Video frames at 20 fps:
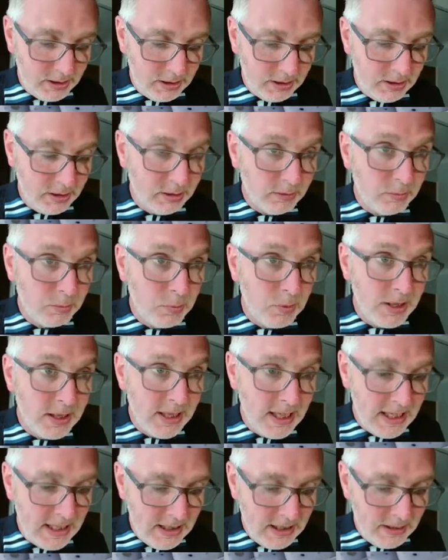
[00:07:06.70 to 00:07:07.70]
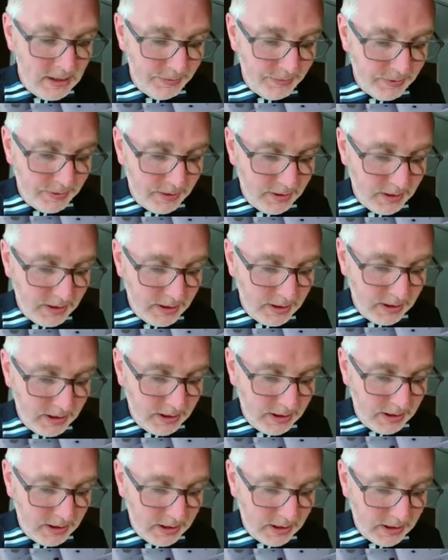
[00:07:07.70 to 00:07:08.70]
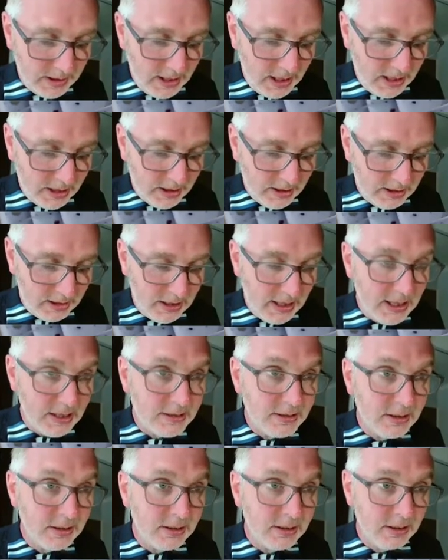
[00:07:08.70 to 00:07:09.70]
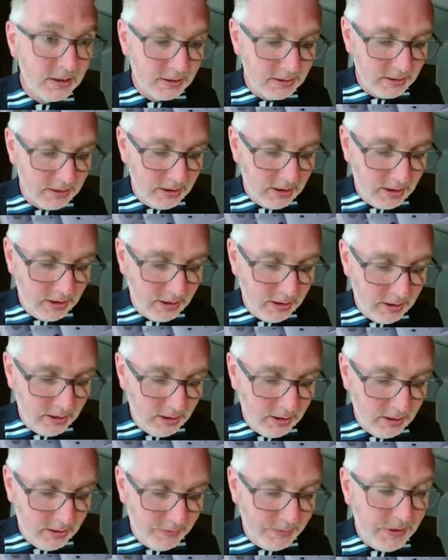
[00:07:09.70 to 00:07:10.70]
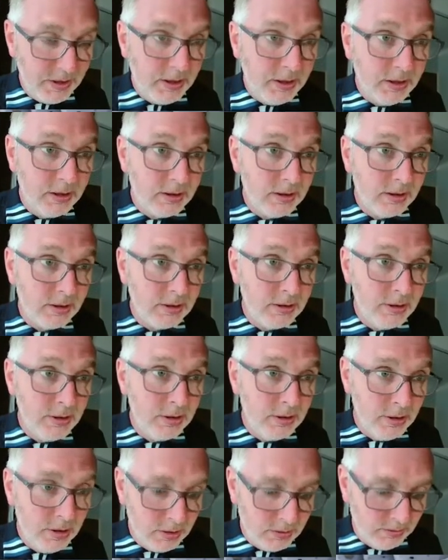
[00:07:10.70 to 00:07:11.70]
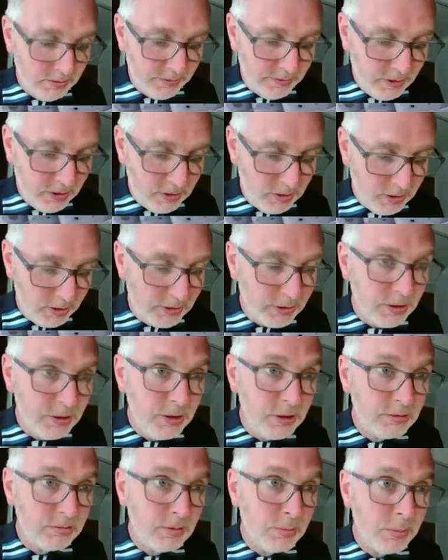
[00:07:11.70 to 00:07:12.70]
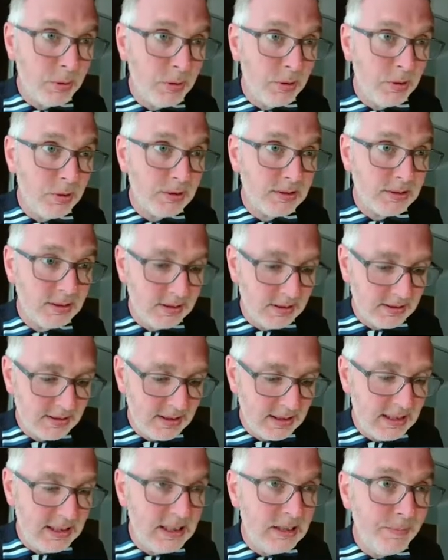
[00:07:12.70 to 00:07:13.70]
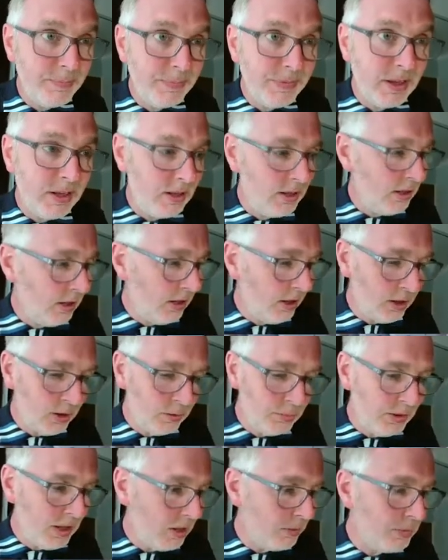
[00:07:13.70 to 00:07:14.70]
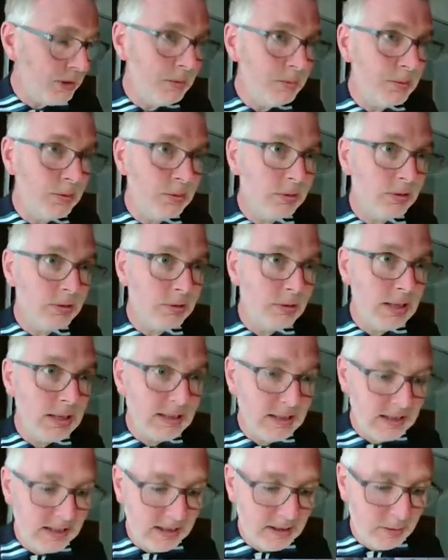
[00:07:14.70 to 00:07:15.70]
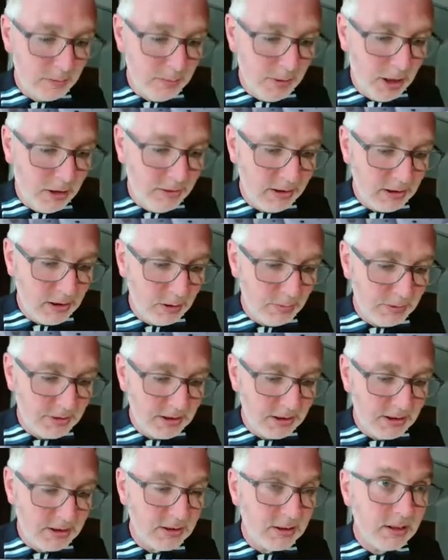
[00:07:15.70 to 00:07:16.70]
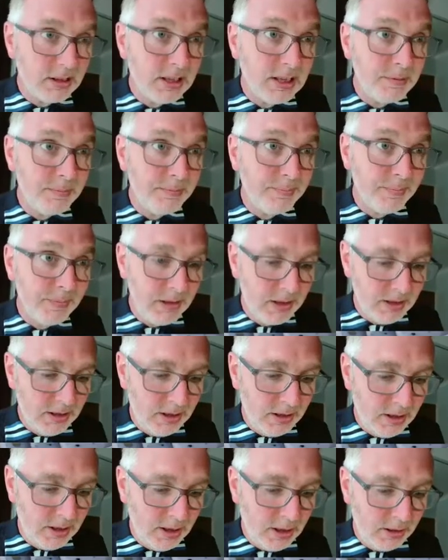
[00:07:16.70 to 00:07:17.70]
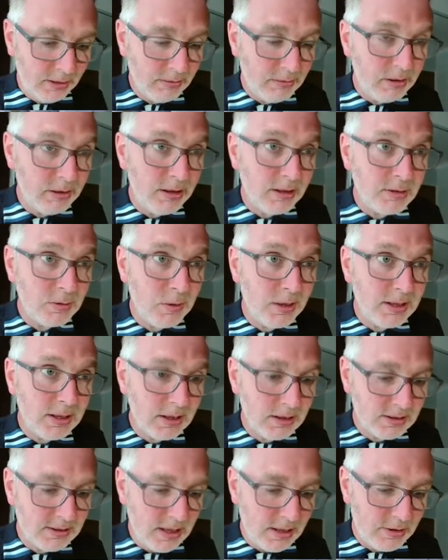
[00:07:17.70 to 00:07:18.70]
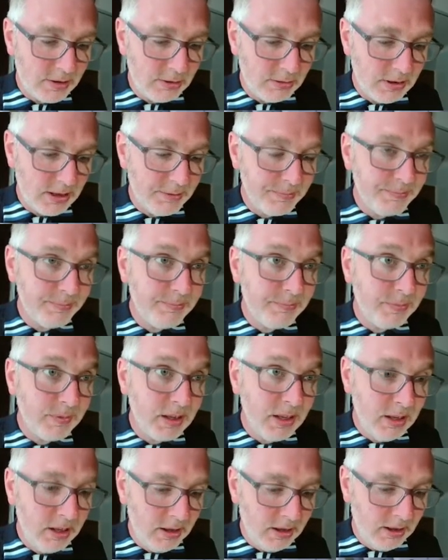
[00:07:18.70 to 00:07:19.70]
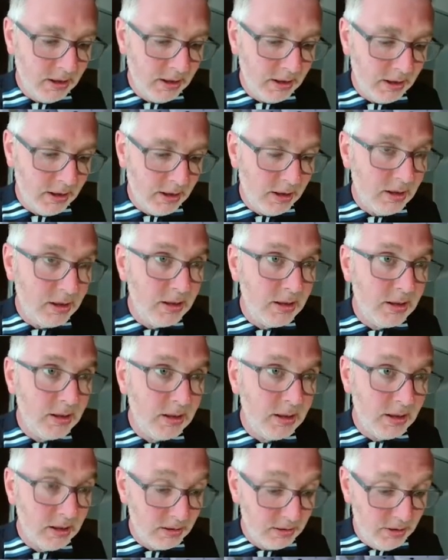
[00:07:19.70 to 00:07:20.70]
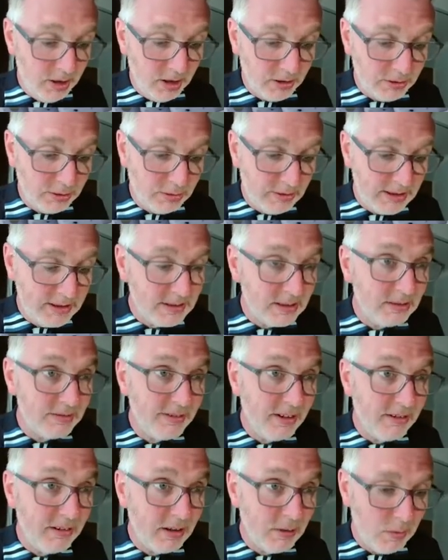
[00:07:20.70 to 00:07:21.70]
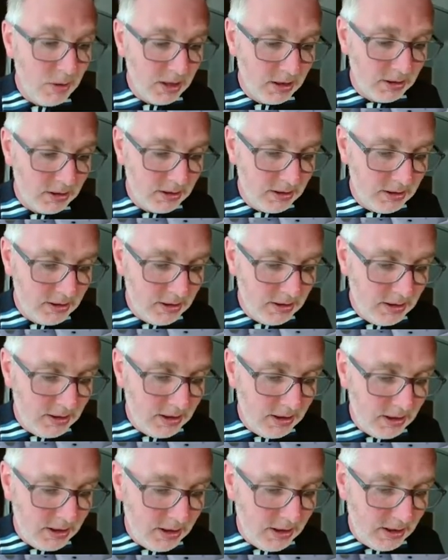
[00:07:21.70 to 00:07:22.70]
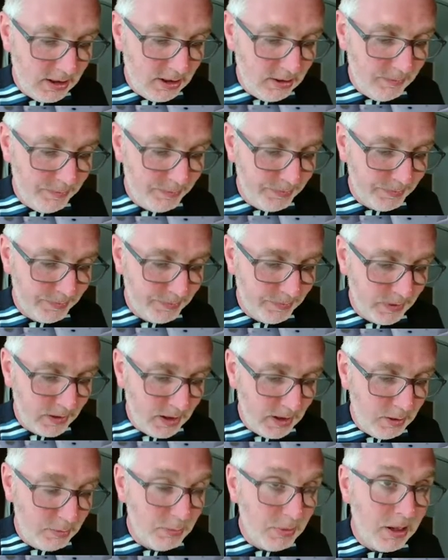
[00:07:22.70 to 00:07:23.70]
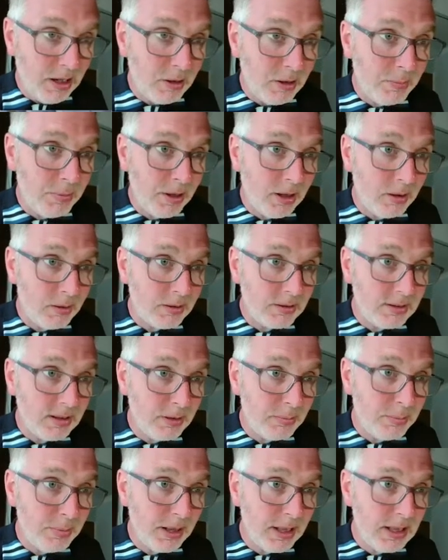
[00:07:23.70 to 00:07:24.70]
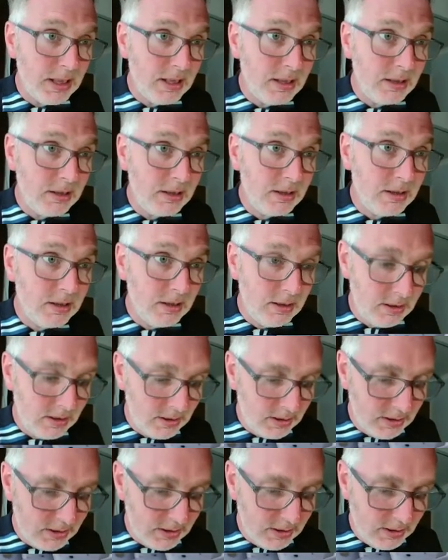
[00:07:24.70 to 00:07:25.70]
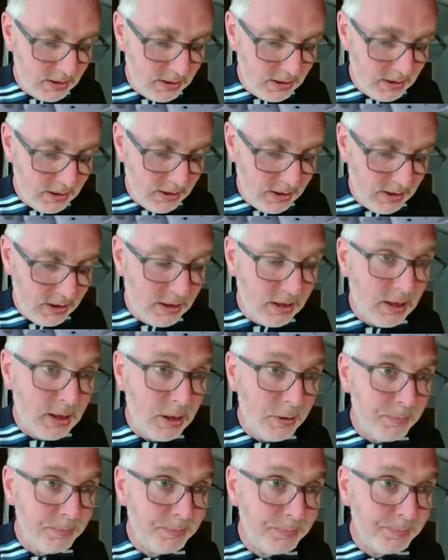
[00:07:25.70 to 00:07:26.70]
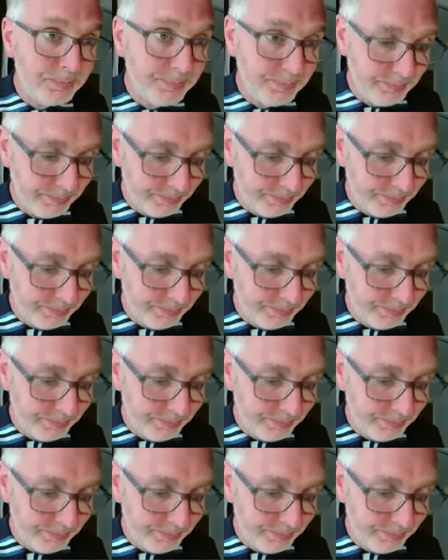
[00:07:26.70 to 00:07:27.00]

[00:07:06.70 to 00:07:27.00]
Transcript: you, within that collections, and you, you can follow news reports and see how black people were treated in America, particularly uh, throughout the 20th century, uh, and not treated very well uh, by the powers that be. Um,